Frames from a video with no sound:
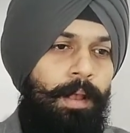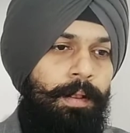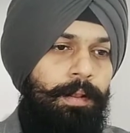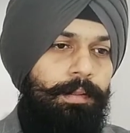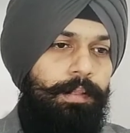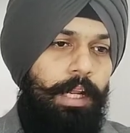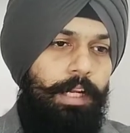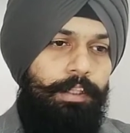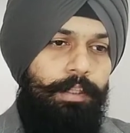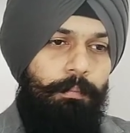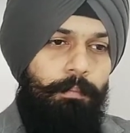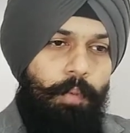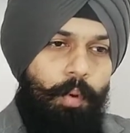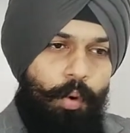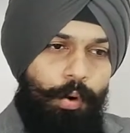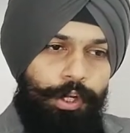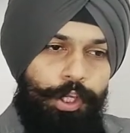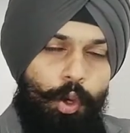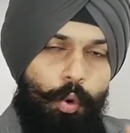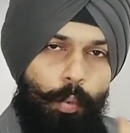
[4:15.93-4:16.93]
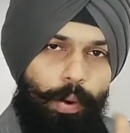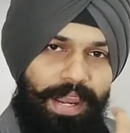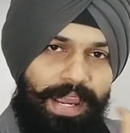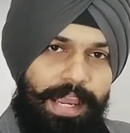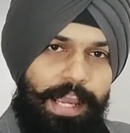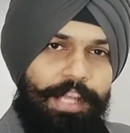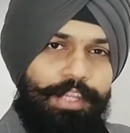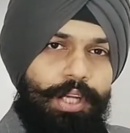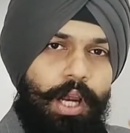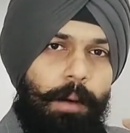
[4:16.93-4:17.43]
that the more you
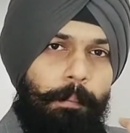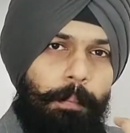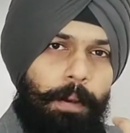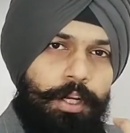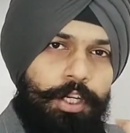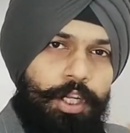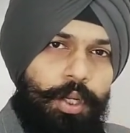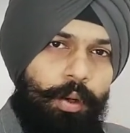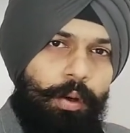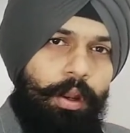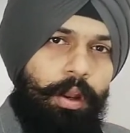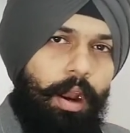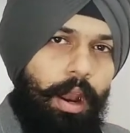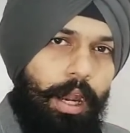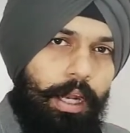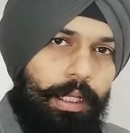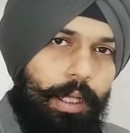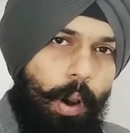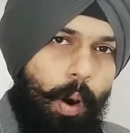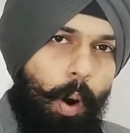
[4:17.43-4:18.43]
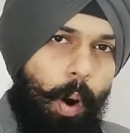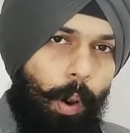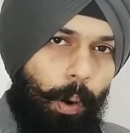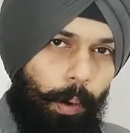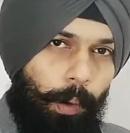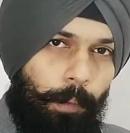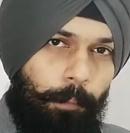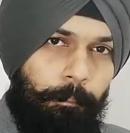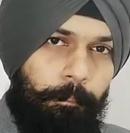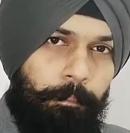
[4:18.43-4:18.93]
age a particular
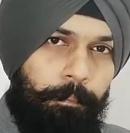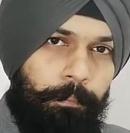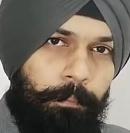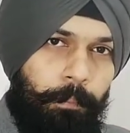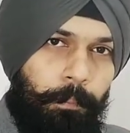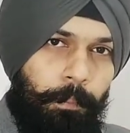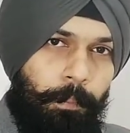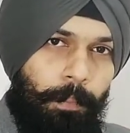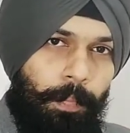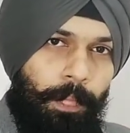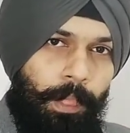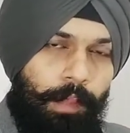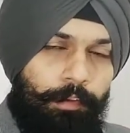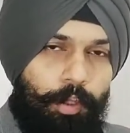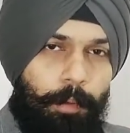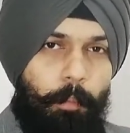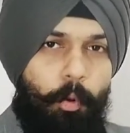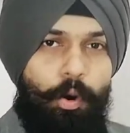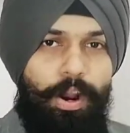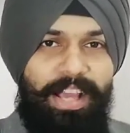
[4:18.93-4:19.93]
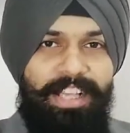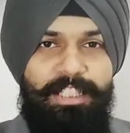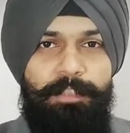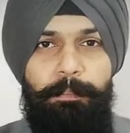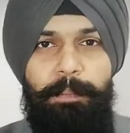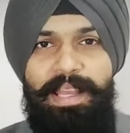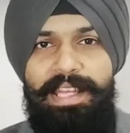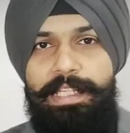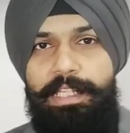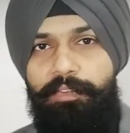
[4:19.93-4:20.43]
alcohol, the more
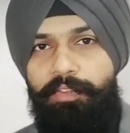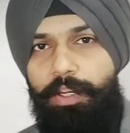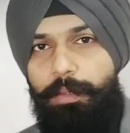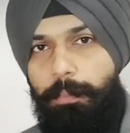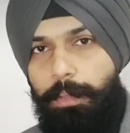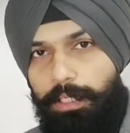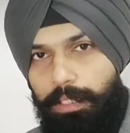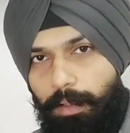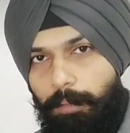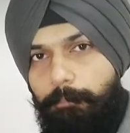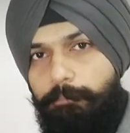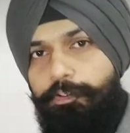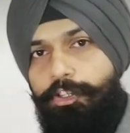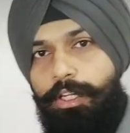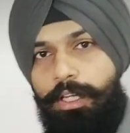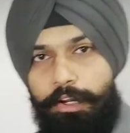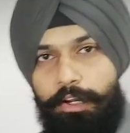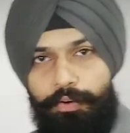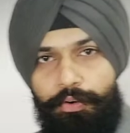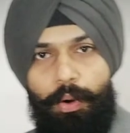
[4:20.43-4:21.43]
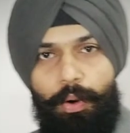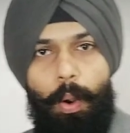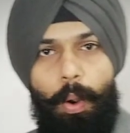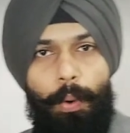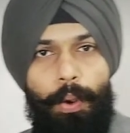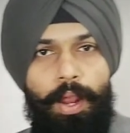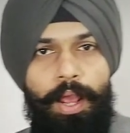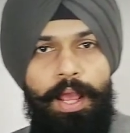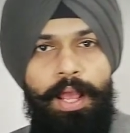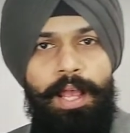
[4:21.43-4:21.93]
expensive it becomes later
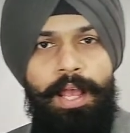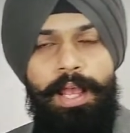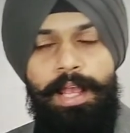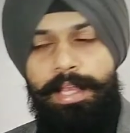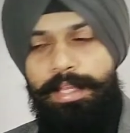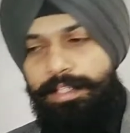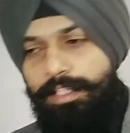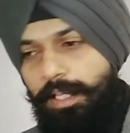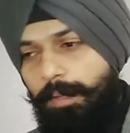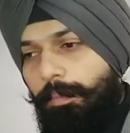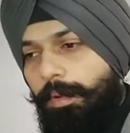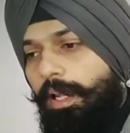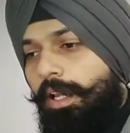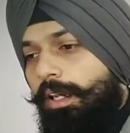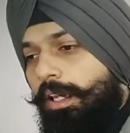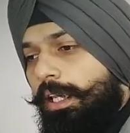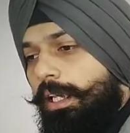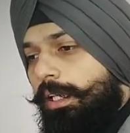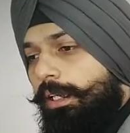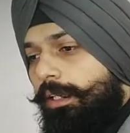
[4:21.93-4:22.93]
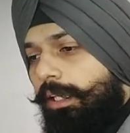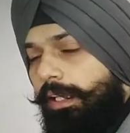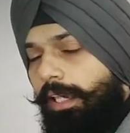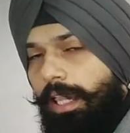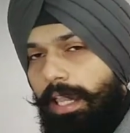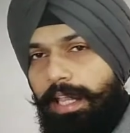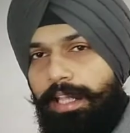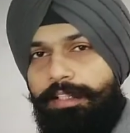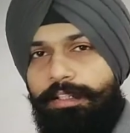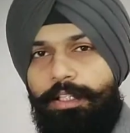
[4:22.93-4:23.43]
on. Similarly, the
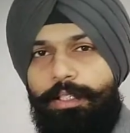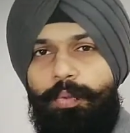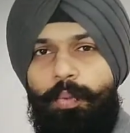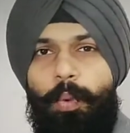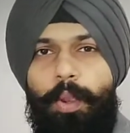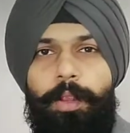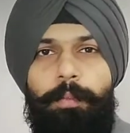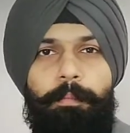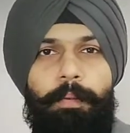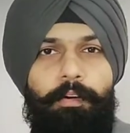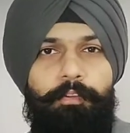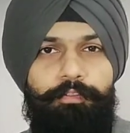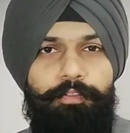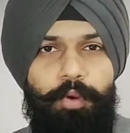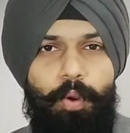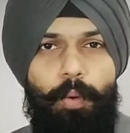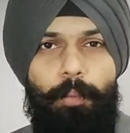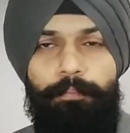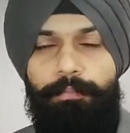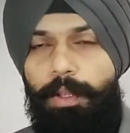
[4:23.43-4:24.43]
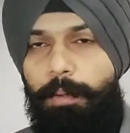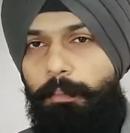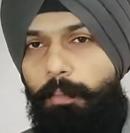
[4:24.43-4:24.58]
case is with perfume. The